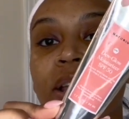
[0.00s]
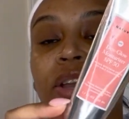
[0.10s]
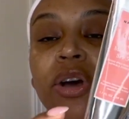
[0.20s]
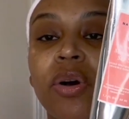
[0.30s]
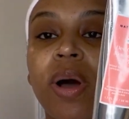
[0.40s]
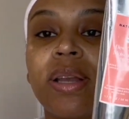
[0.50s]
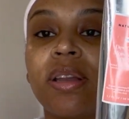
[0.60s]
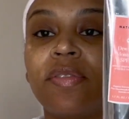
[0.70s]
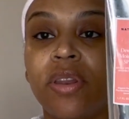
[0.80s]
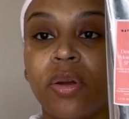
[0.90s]
know I did a
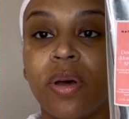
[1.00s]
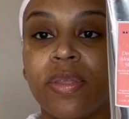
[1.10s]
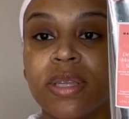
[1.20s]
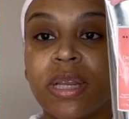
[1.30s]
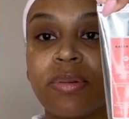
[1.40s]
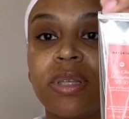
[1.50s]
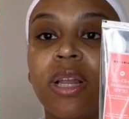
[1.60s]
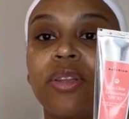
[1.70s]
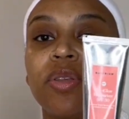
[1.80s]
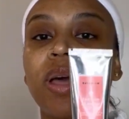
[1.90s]
video on this and I was
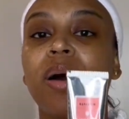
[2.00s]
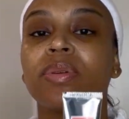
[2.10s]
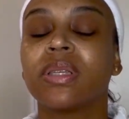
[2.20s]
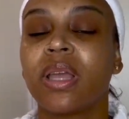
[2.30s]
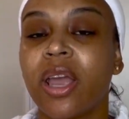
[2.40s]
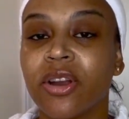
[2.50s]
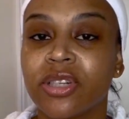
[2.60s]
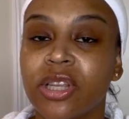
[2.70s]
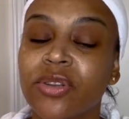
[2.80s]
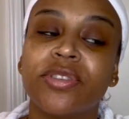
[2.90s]
telling you that I was scared to
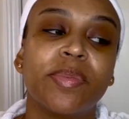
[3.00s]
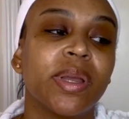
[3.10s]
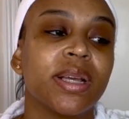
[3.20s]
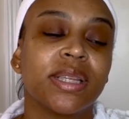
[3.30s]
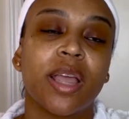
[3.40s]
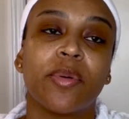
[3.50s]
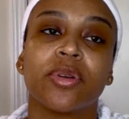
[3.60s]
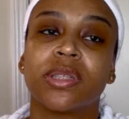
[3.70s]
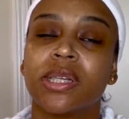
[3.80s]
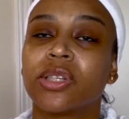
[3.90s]
use it because chemical
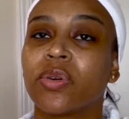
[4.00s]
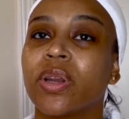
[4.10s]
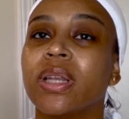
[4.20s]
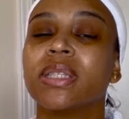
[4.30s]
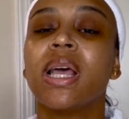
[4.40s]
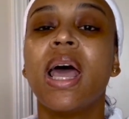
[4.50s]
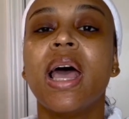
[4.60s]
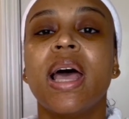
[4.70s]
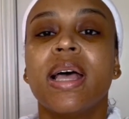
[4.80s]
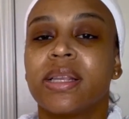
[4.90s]
sunscreens
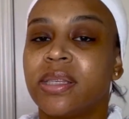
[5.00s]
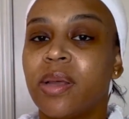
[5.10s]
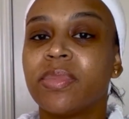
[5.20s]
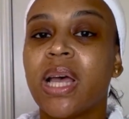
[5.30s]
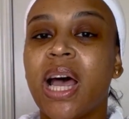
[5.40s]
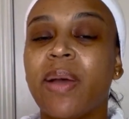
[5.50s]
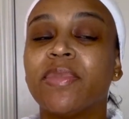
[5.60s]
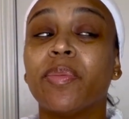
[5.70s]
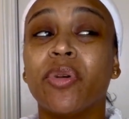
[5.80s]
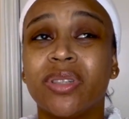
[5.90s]
sometimes,
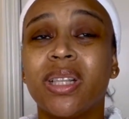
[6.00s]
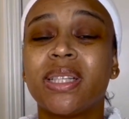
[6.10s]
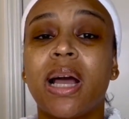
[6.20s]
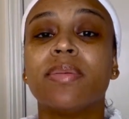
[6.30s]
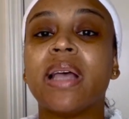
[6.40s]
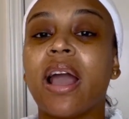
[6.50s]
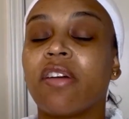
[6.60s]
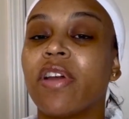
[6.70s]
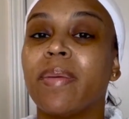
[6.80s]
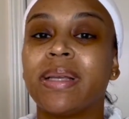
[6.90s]
most of the times,
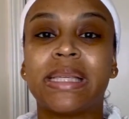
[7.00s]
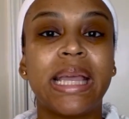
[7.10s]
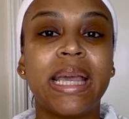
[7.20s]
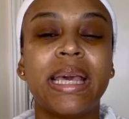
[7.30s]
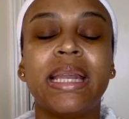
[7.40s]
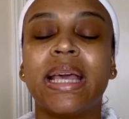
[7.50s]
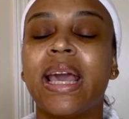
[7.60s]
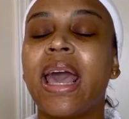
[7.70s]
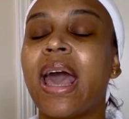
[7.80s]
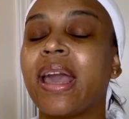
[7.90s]
aggravate my skin. It
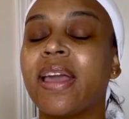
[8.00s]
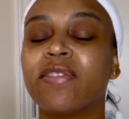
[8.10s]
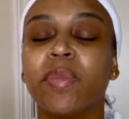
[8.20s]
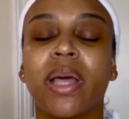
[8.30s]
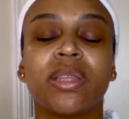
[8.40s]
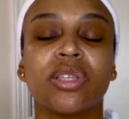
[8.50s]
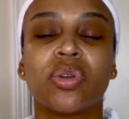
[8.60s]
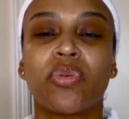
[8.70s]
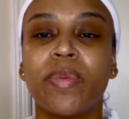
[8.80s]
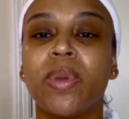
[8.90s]
gives me like this
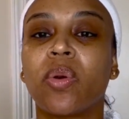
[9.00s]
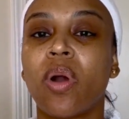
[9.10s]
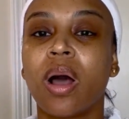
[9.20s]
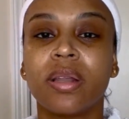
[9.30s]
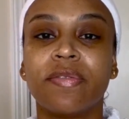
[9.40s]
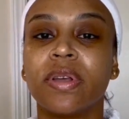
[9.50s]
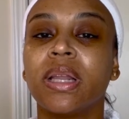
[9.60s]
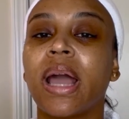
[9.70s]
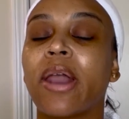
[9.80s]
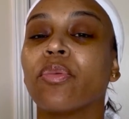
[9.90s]
creepy crawly feeling.
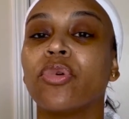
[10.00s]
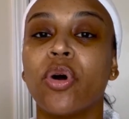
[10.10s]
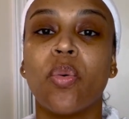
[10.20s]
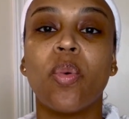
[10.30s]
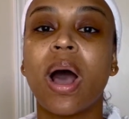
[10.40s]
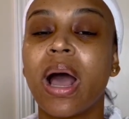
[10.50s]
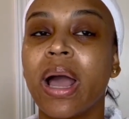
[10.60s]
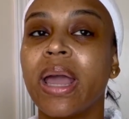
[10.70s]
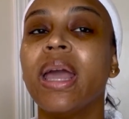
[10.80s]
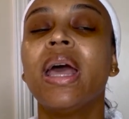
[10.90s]
I don't know
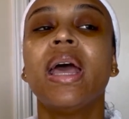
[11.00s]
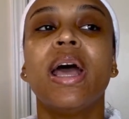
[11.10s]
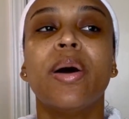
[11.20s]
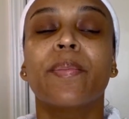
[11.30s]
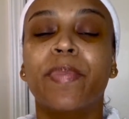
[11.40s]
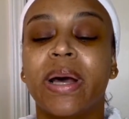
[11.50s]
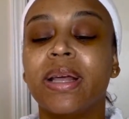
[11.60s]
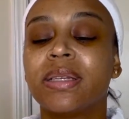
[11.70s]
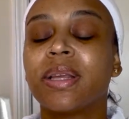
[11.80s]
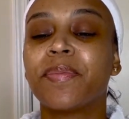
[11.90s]
why,
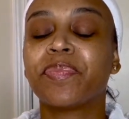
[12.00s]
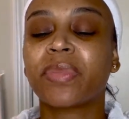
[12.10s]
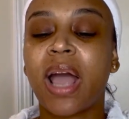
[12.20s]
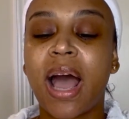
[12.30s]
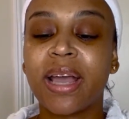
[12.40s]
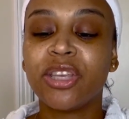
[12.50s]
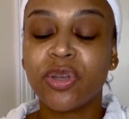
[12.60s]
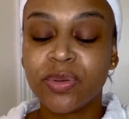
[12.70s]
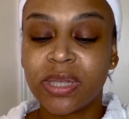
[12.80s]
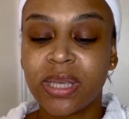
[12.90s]
but I
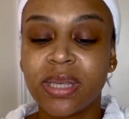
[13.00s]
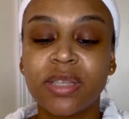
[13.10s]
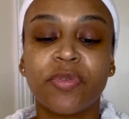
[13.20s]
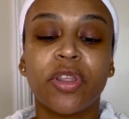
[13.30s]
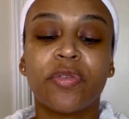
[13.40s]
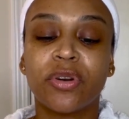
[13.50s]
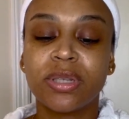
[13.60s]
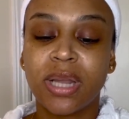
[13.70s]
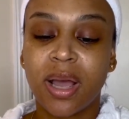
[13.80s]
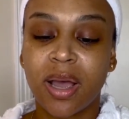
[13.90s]
used this for the first
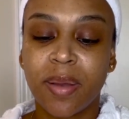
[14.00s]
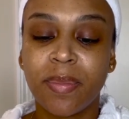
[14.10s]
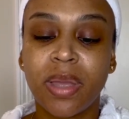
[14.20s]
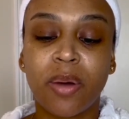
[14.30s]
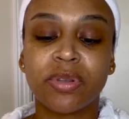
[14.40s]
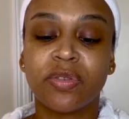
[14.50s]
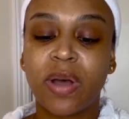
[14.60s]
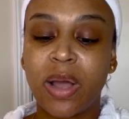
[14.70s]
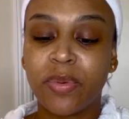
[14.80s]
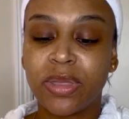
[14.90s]
time. I was
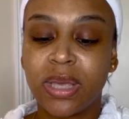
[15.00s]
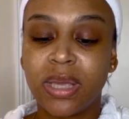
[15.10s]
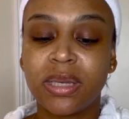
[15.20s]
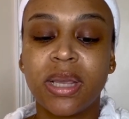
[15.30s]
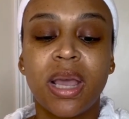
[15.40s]
fine with it.